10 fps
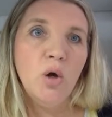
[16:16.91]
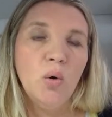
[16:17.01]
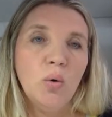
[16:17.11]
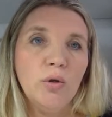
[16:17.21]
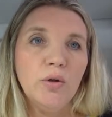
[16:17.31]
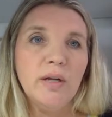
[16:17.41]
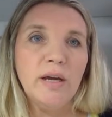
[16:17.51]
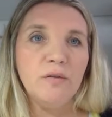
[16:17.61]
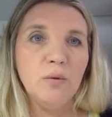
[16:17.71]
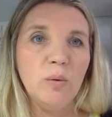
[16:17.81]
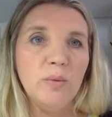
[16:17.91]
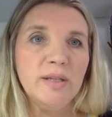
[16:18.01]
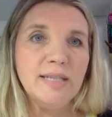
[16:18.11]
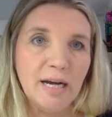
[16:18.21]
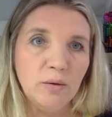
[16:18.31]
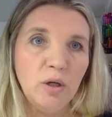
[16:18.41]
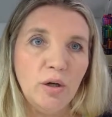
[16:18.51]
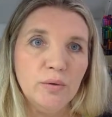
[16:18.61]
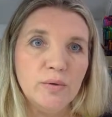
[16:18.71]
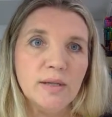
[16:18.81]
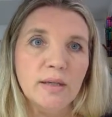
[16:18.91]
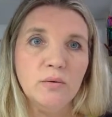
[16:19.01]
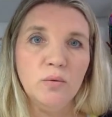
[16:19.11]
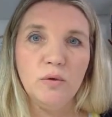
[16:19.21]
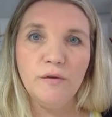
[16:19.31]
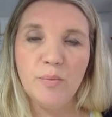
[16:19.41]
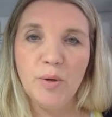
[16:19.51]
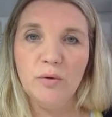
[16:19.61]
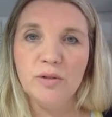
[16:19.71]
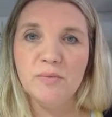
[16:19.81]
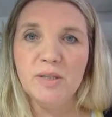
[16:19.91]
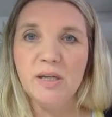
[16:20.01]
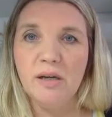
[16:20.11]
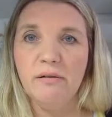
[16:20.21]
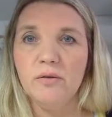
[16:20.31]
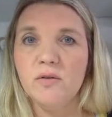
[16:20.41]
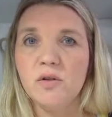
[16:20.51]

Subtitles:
or you can have the one with the downloads and all of the bonus materials.